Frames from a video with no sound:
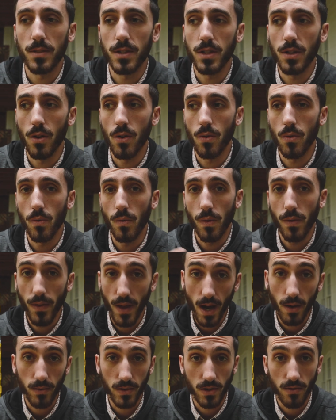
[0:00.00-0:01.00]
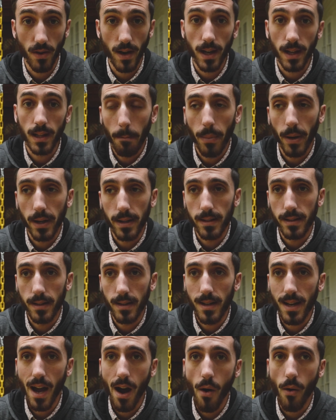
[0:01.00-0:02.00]
So that was great, but
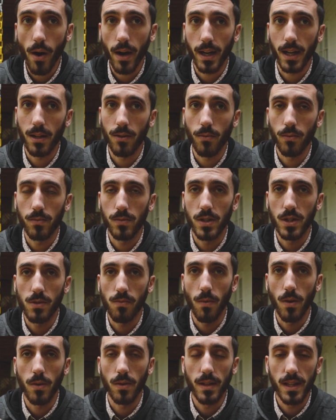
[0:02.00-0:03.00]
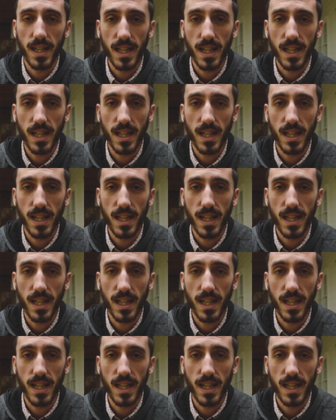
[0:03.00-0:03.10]
now I kind of just want